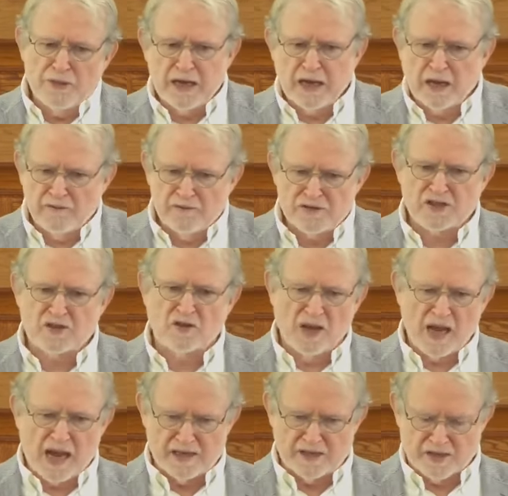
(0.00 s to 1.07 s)
think of
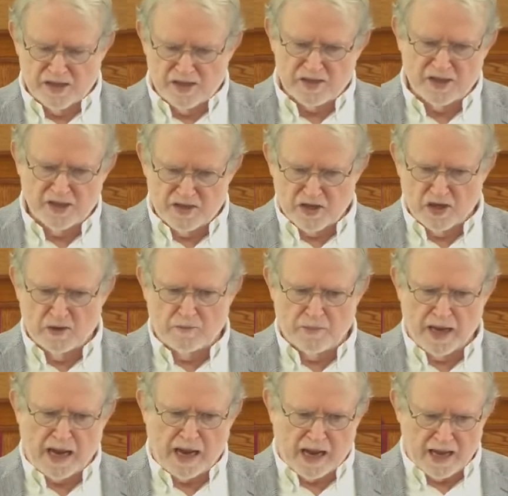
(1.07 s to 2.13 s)

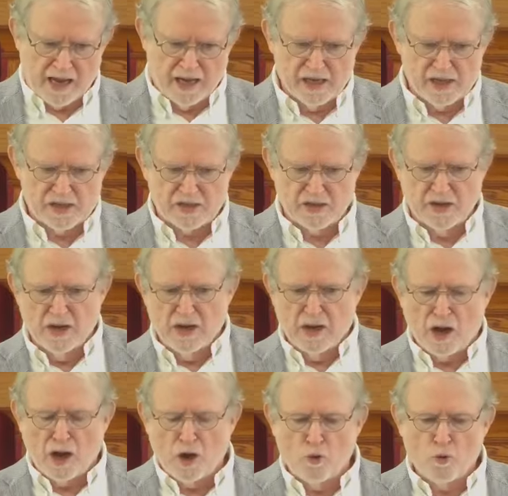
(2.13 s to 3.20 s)
scholasticism as
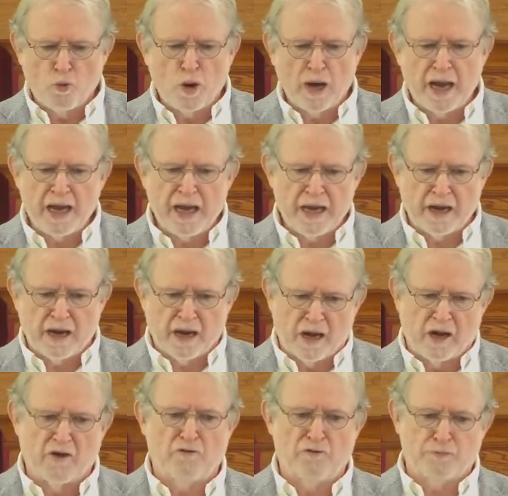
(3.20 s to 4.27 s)
a way
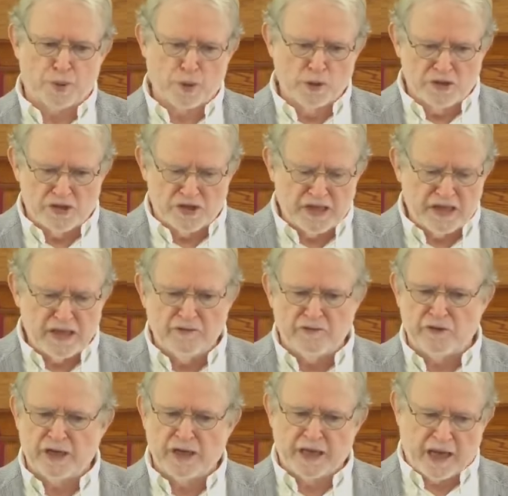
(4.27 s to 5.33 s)
of
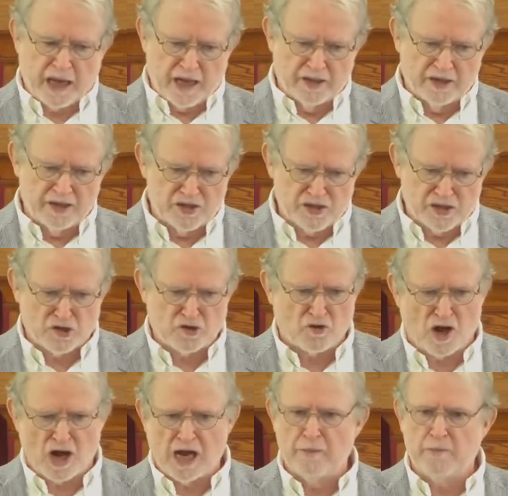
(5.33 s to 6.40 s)
perceiving and
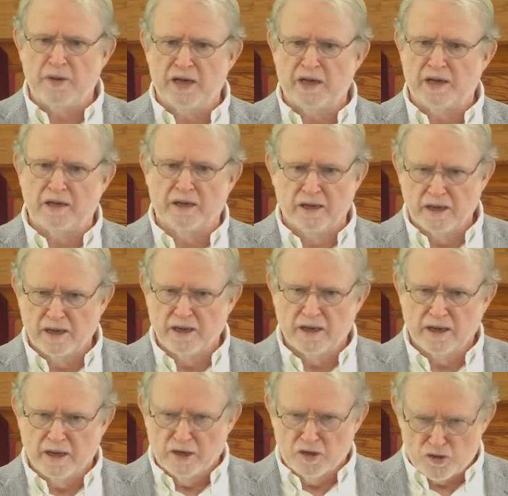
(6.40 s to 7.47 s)
describing
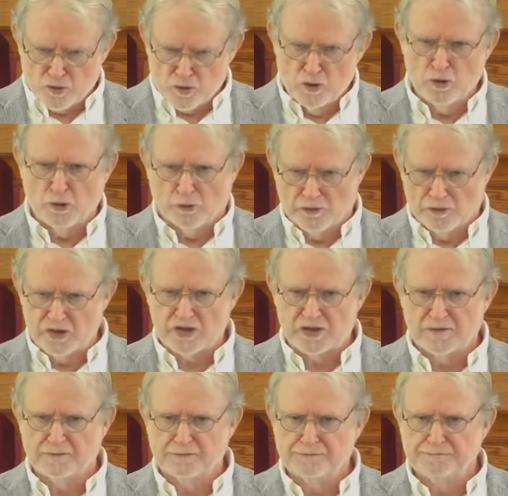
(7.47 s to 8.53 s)

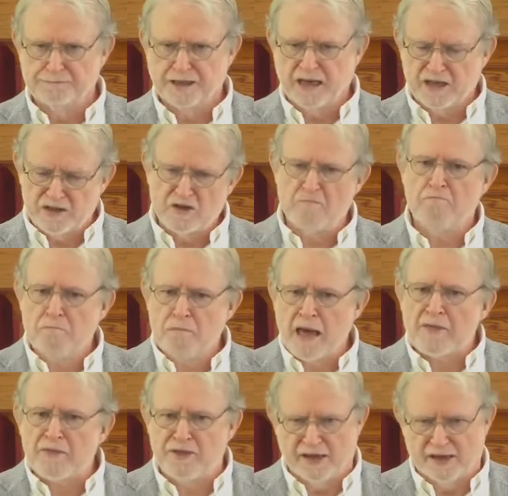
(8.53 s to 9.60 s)
truths. It's a
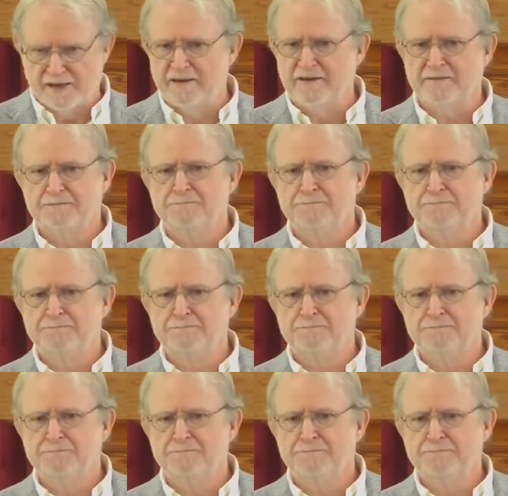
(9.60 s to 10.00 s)
method,